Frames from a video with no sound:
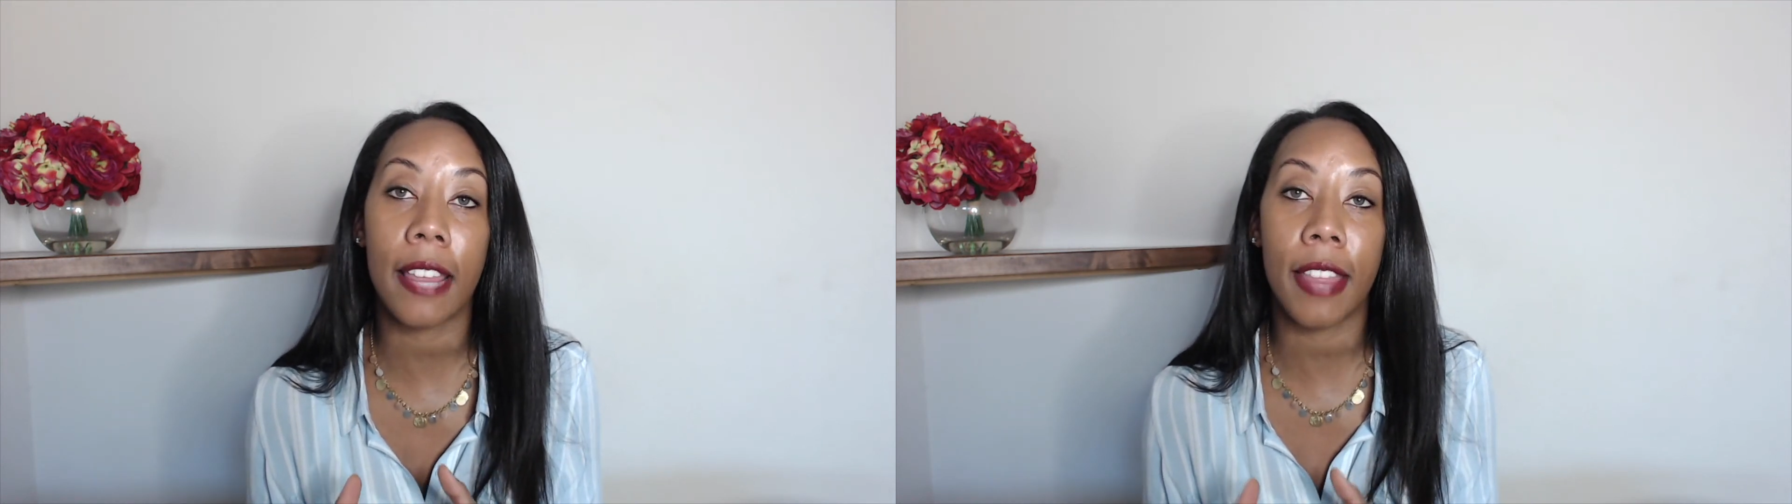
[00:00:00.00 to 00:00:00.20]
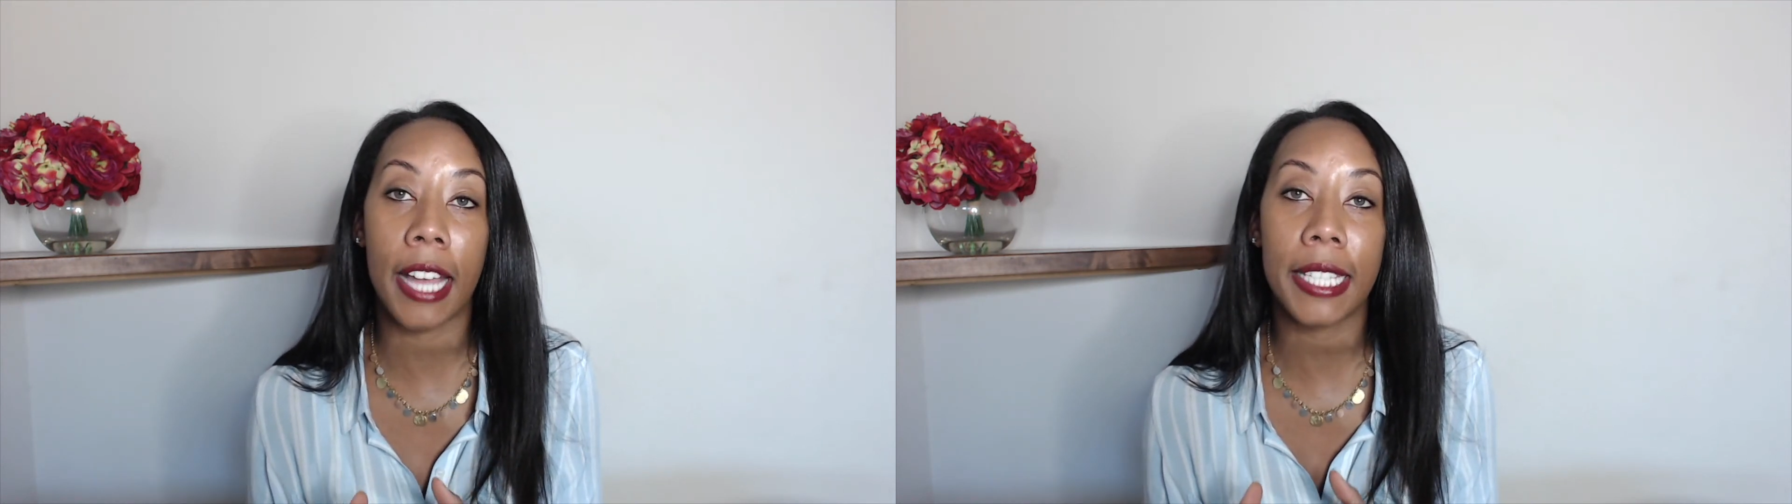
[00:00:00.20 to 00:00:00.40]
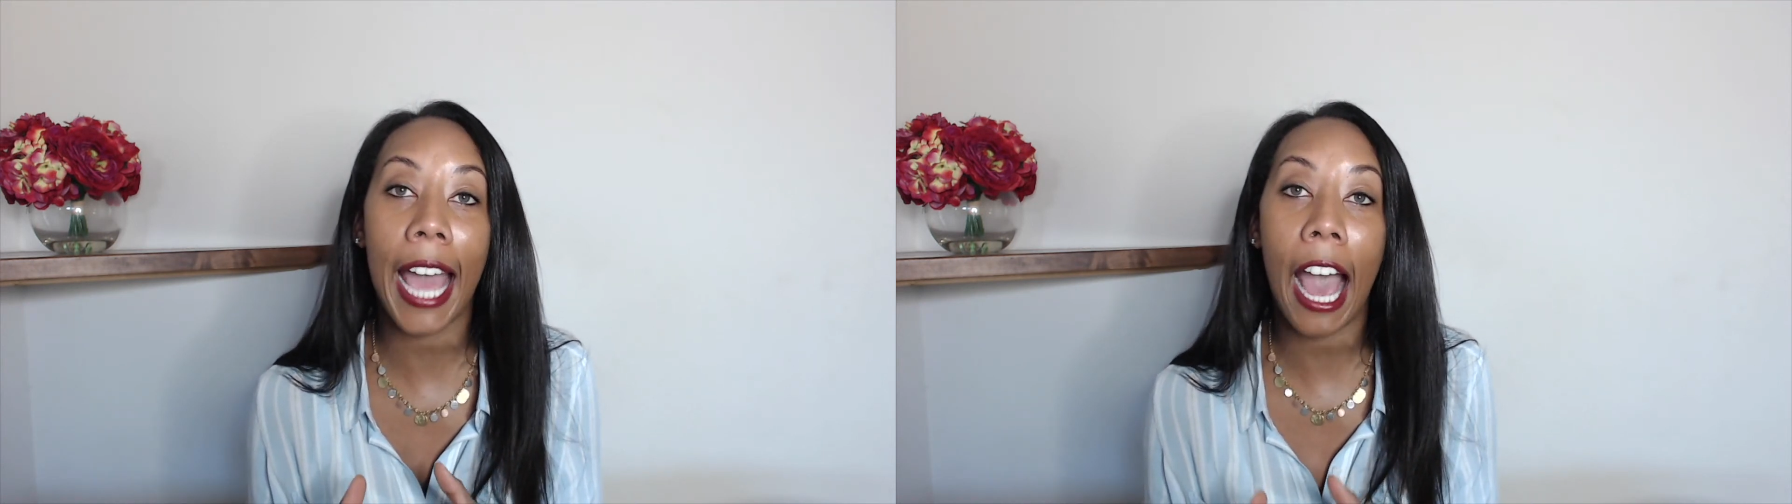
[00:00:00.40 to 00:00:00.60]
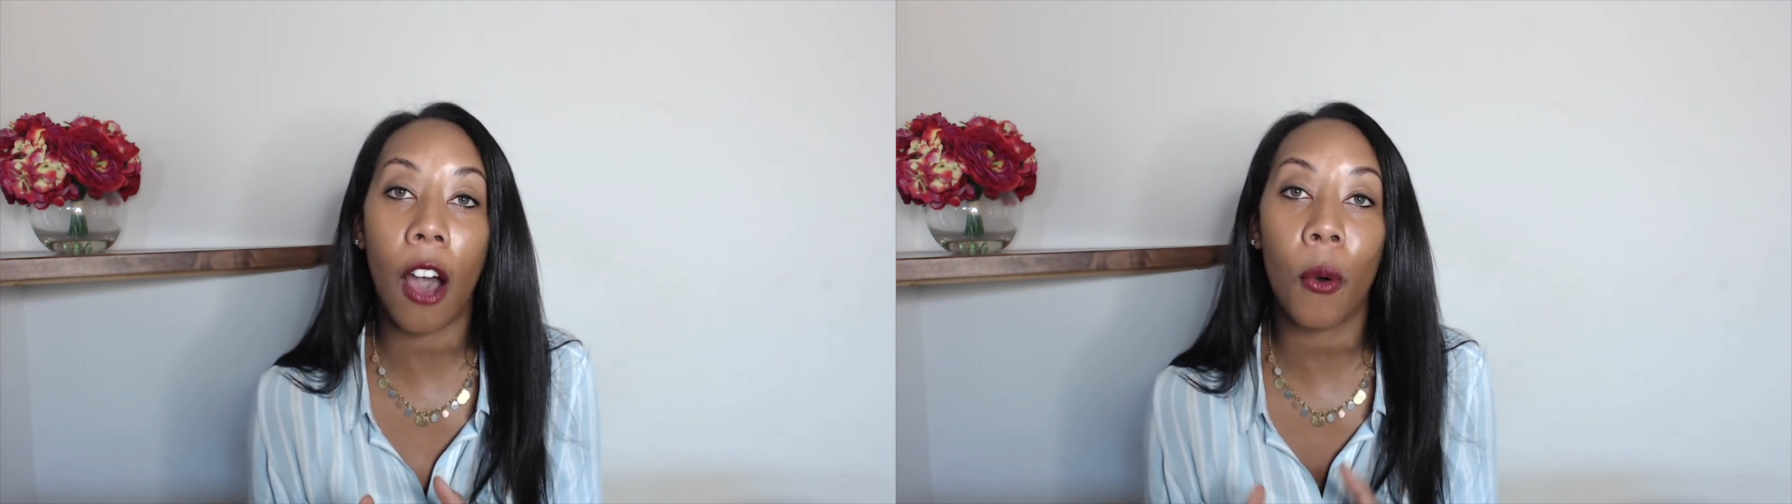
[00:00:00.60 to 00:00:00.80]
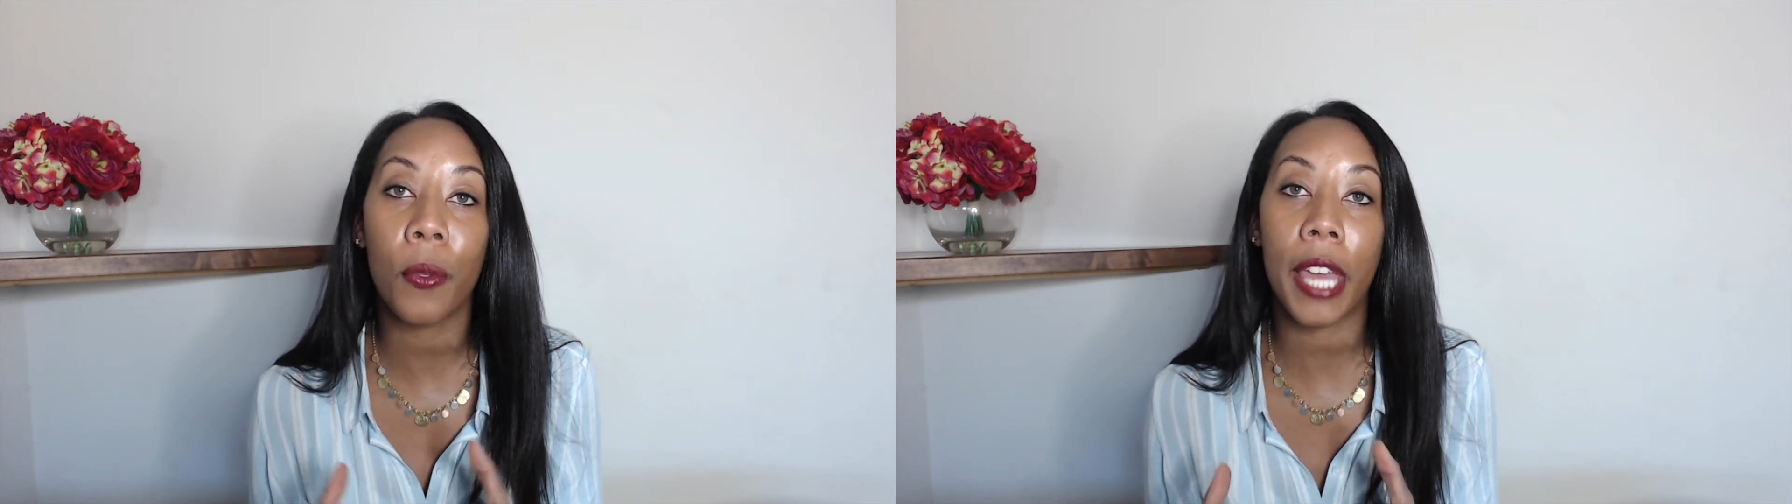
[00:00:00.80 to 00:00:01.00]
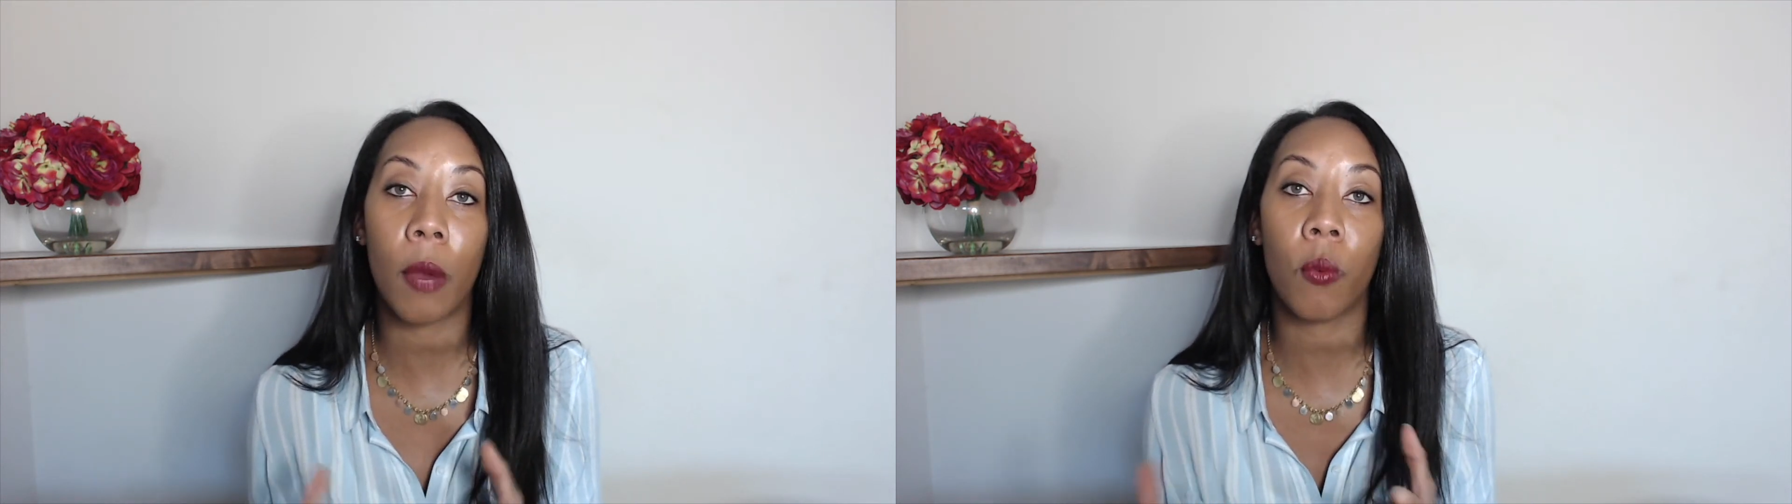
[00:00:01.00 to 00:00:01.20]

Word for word: and that's how they